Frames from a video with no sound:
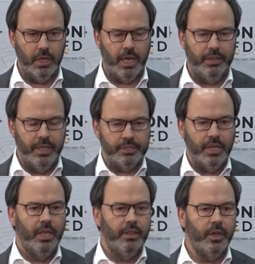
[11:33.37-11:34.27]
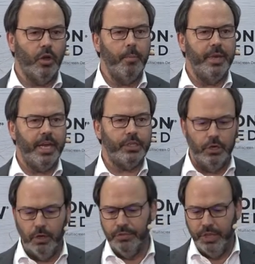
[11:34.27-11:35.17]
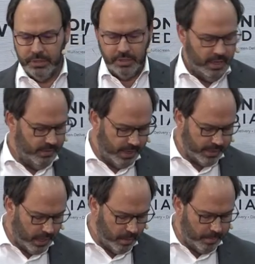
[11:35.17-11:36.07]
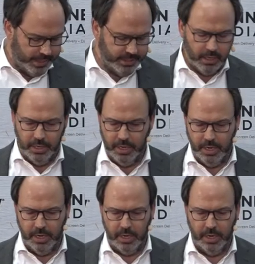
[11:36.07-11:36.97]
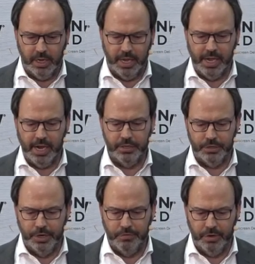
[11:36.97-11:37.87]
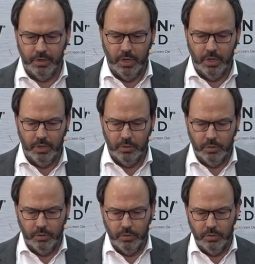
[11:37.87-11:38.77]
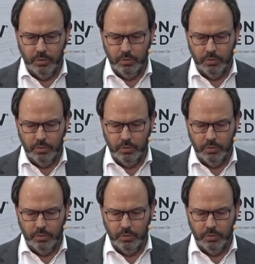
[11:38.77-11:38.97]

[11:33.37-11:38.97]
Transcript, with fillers: And this, the combination of these that are basically uh, AI driven to,